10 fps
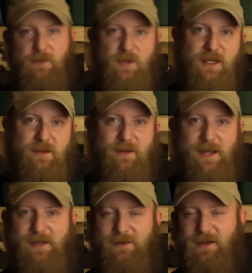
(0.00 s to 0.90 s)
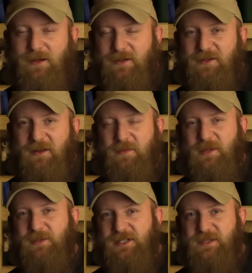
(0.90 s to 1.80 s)
Well, howdy there, internet
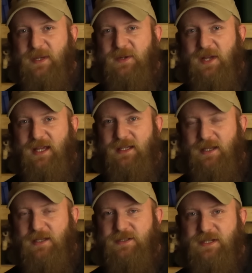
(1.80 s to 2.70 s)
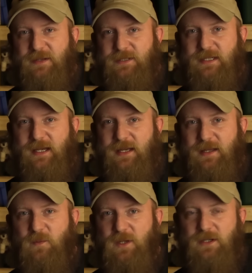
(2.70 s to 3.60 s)
people. It's Bo again. So
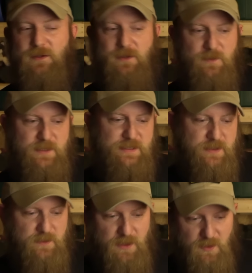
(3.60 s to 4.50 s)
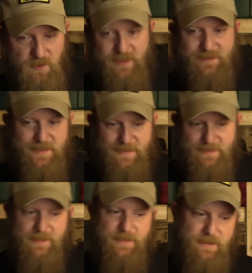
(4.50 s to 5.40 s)
today we are going to talk about
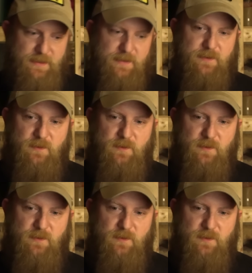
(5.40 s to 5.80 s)
TikTok.